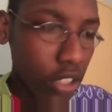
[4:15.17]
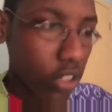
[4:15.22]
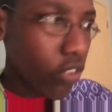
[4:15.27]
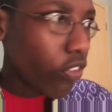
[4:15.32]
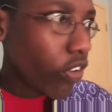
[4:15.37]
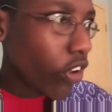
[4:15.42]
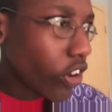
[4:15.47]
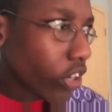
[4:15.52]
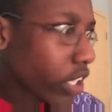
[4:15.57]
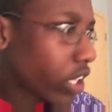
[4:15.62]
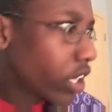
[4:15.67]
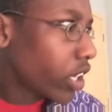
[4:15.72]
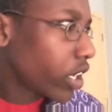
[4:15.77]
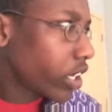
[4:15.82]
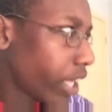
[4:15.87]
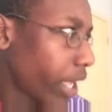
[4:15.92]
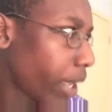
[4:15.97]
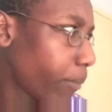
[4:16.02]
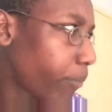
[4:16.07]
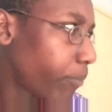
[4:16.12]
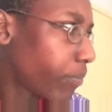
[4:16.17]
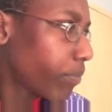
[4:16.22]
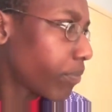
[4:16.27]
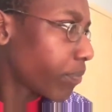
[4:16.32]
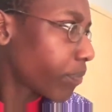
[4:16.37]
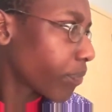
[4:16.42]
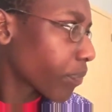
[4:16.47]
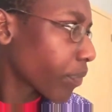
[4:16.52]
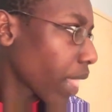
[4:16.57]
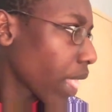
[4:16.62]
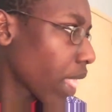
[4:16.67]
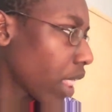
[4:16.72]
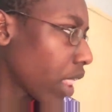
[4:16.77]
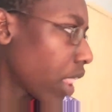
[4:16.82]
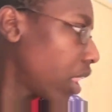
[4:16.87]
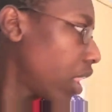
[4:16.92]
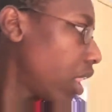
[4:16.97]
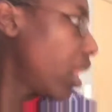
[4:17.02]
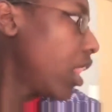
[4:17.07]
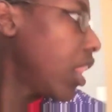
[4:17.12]
it's very good. Um,
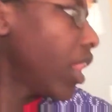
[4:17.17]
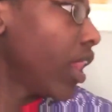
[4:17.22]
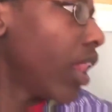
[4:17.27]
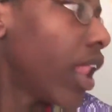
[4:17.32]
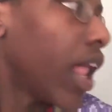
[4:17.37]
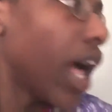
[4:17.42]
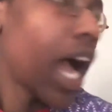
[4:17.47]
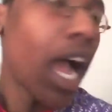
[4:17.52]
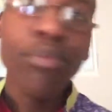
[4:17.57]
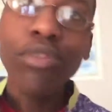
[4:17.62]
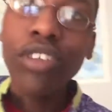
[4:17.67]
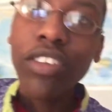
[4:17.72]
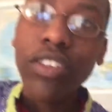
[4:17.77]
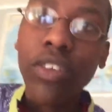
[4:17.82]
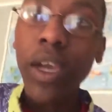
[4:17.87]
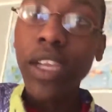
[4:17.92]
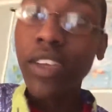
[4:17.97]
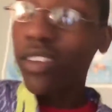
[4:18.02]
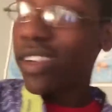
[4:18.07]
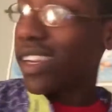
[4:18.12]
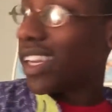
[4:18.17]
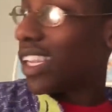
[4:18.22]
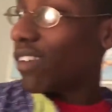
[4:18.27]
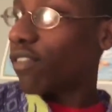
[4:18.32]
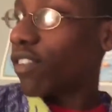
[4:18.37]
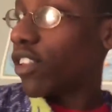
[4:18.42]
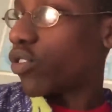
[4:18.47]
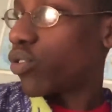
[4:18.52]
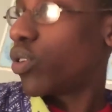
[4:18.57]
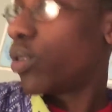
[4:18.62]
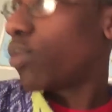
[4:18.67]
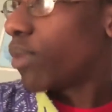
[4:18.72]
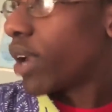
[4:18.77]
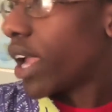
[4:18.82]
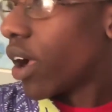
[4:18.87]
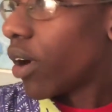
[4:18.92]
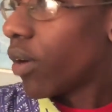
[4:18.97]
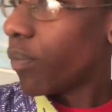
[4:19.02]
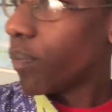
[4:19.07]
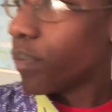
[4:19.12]
I'm just going to leave this room
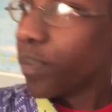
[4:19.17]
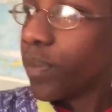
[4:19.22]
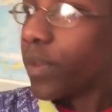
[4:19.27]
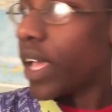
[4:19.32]
now.